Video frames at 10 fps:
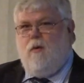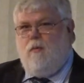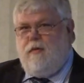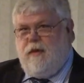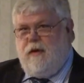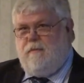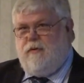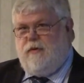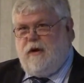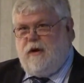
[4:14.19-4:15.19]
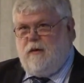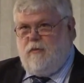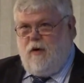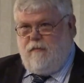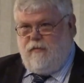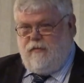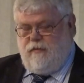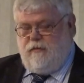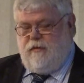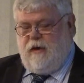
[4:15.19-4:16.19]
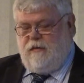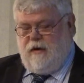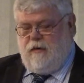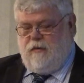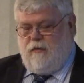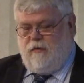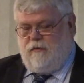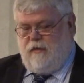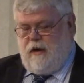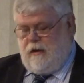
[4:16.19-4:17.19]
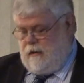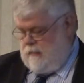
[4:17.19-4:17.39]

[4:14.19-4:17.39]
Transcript: within particular provinces and territories of Canada.